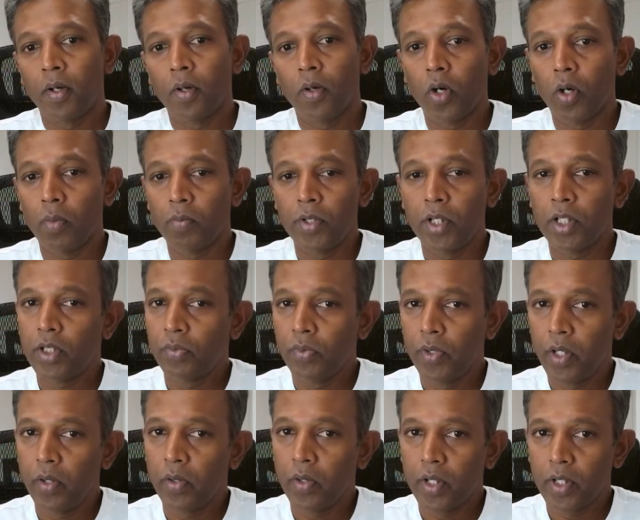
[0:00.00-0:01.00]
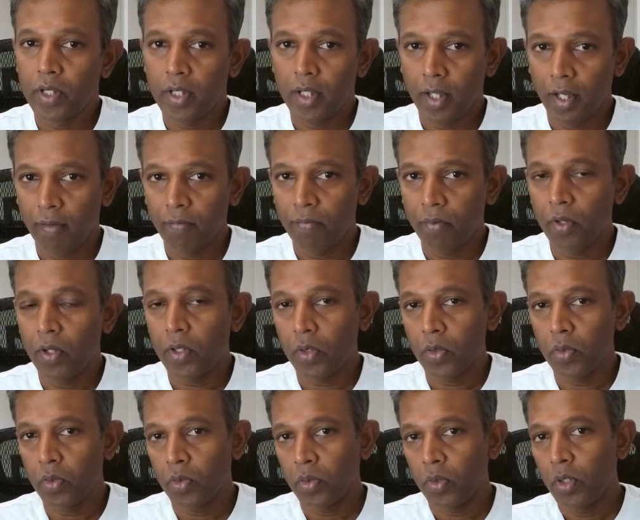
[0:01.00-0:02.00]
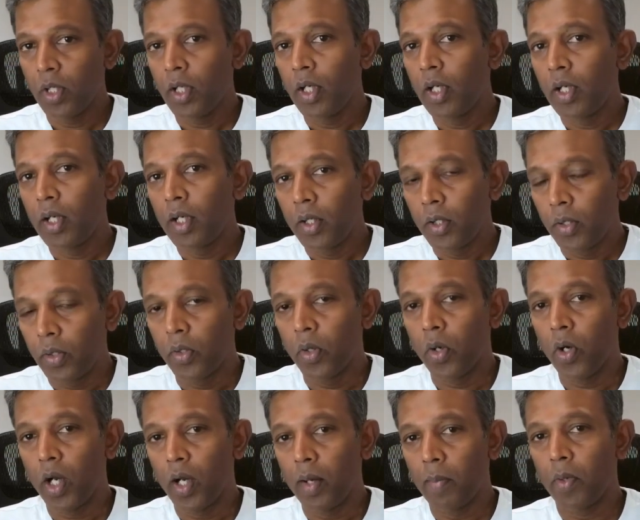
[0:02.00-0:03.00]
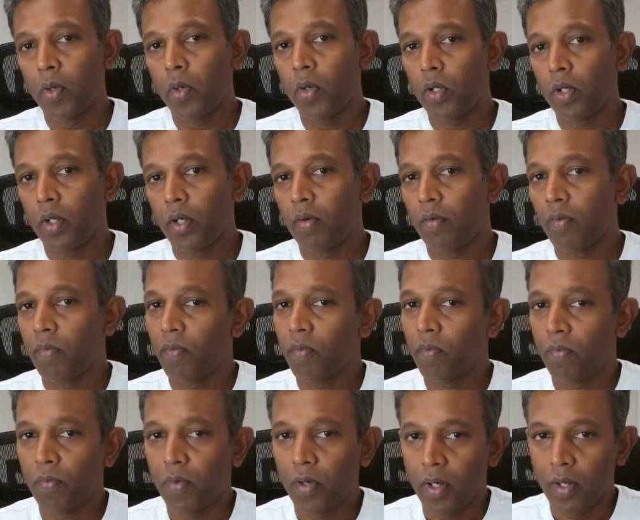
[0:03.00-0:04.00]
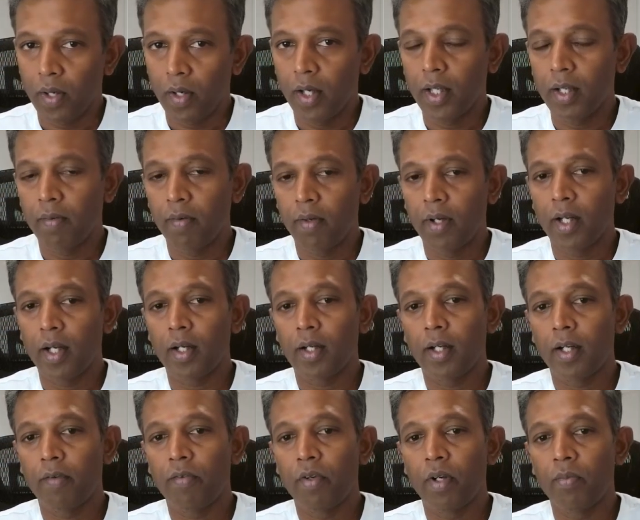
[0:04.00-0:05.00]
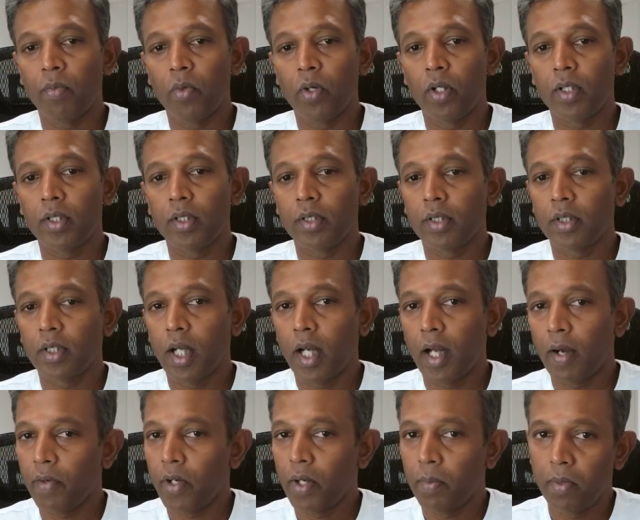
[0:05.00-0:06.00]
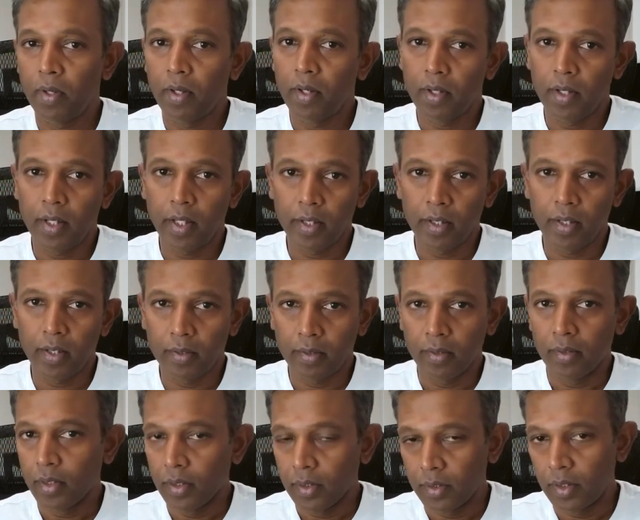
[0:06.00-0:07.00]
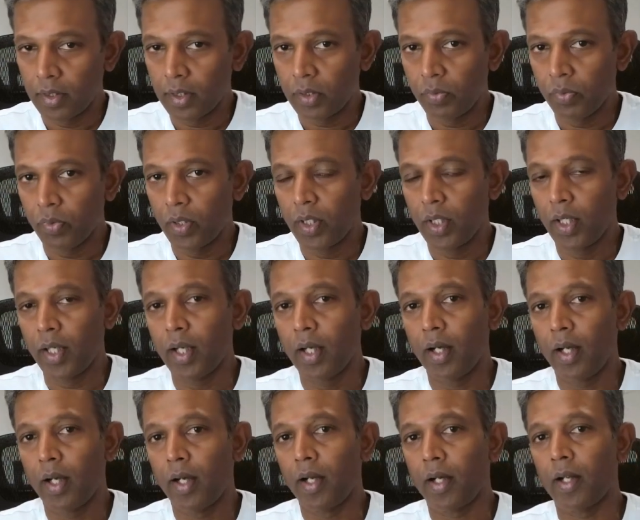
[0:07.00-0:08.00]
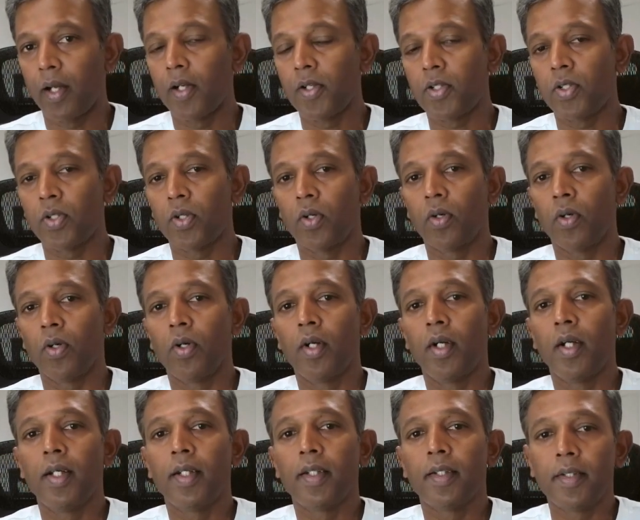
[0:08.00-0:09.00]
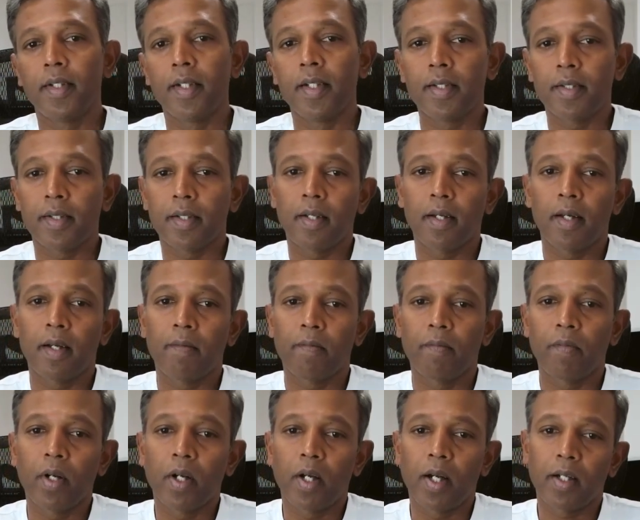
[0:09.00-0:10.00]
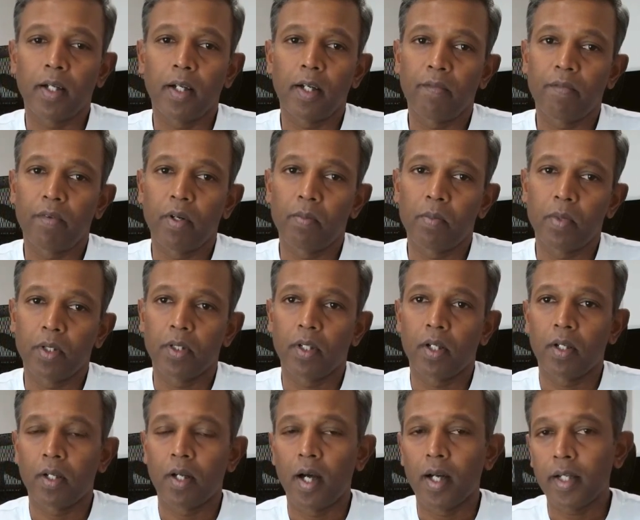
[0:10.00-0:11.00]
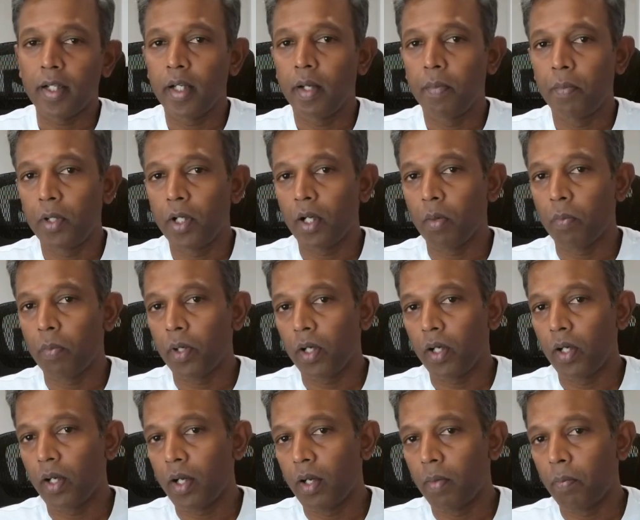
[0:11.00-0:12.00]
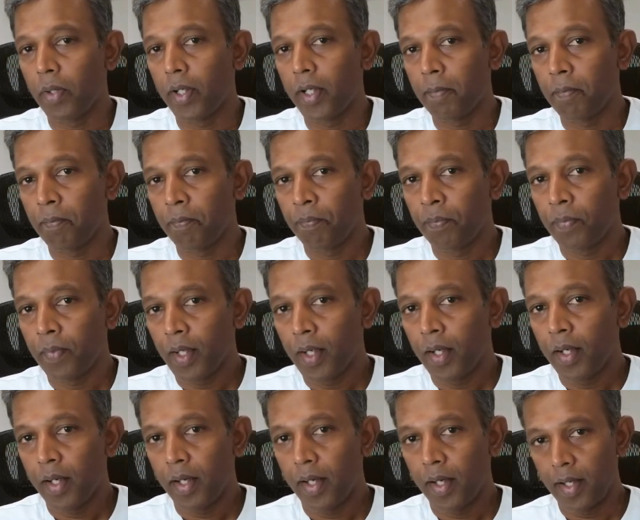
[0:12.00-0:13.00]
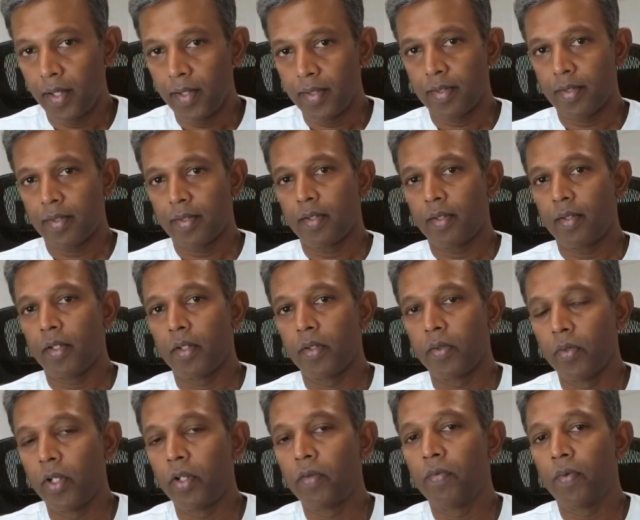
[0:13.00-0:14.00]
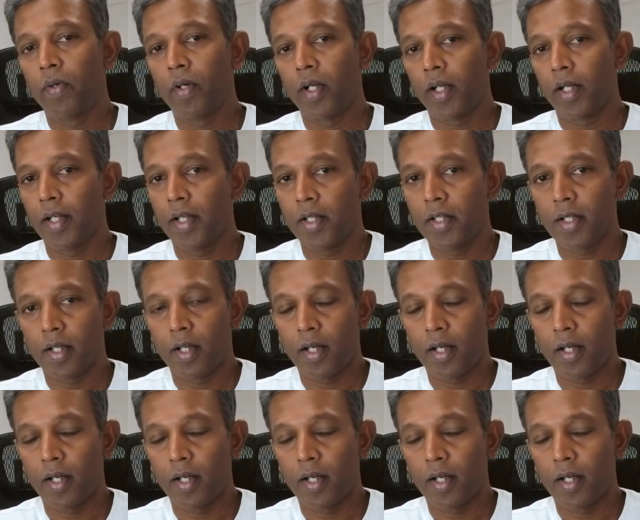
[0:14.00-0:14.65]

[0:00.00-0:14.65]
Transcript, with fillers: Hope this video is helpful to know about what are all the well architected frameworks available in this world and also these well architected frameworks are not limited to a particular company. It is unique for each